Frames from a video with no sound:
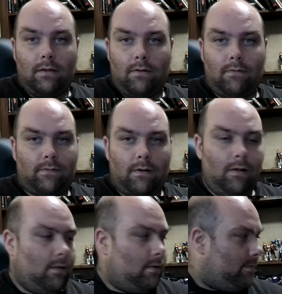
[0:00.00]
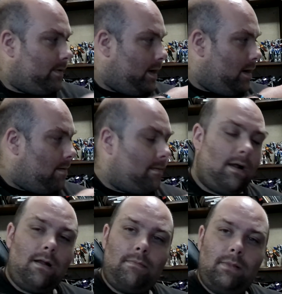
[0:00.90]
Overall, over here,
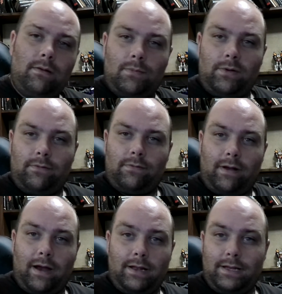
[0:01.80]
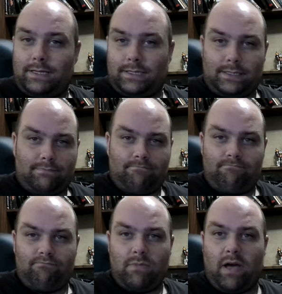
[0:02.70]
our little blue friend is
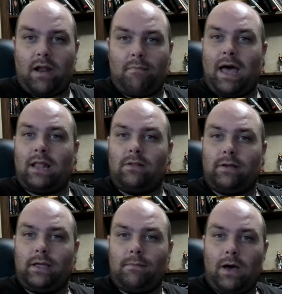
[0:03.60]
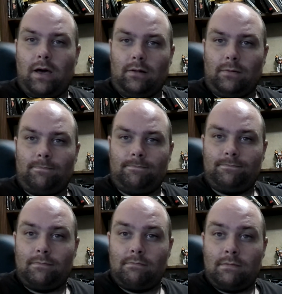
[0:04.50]
not a bad looking model.
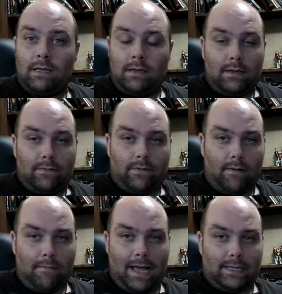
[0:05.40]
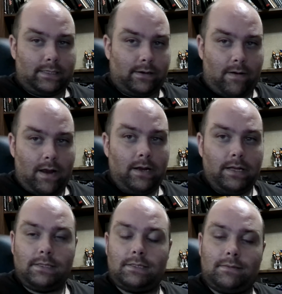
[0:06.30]
For a master grade,
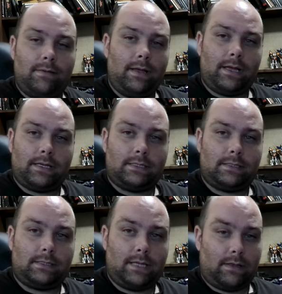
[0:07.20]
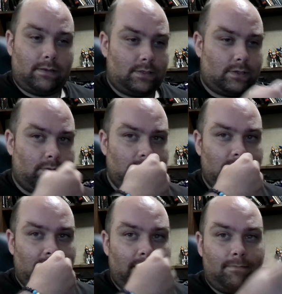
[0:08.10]
it's
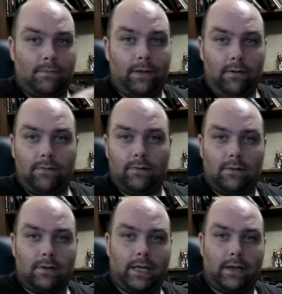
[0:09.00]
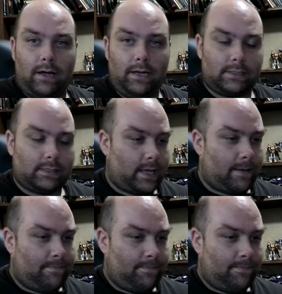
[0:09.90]
exquisitely beautiful looking, honestly.